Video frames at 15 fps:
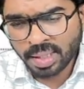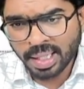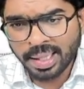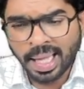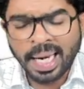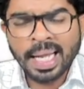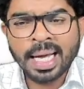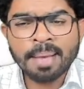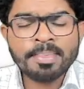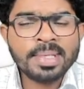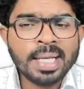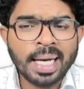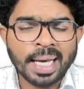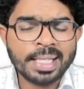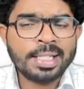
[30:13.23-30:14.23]
Then comes
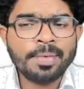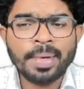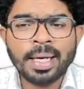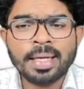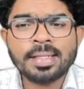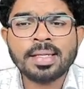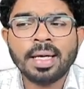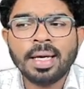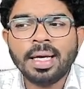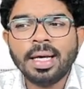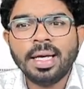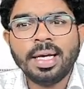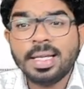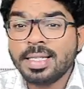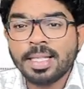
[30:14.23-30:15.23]
the next one is
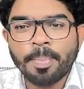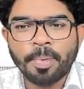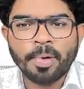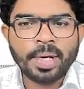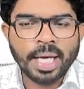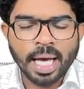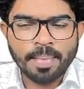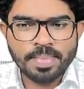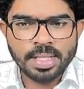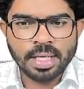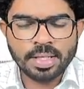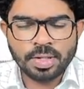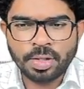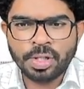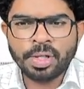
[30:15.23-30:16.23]
the boot camp
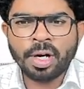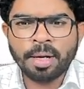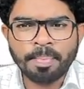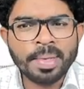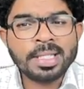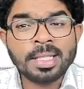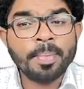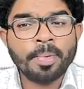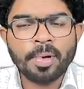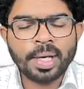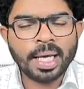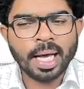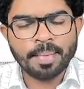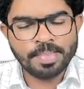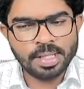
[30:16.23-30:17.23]
series. You should not miss the boot
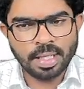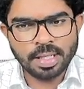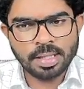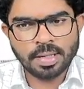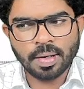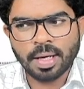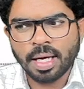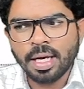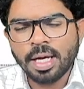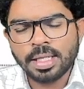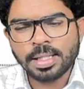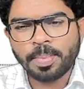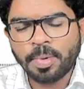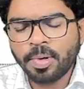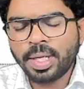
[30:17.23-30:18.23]
camp series. Okay,
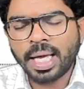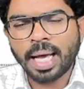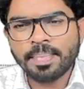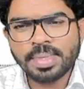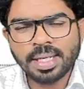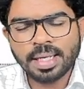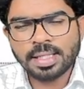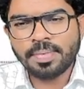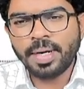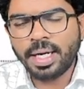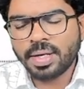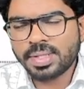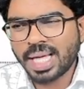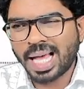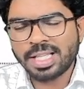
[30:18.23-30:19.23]
so boot camp series
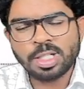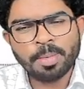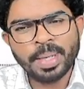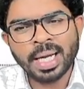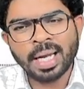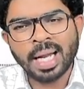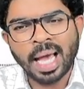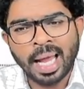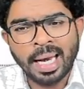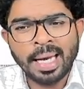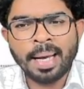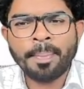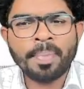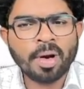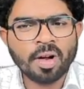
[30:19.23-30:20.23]
videos has to be done n
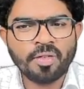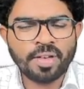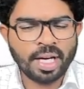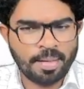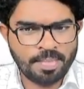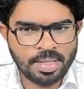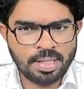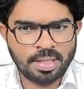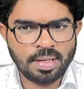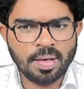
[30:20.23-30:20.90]
number of times.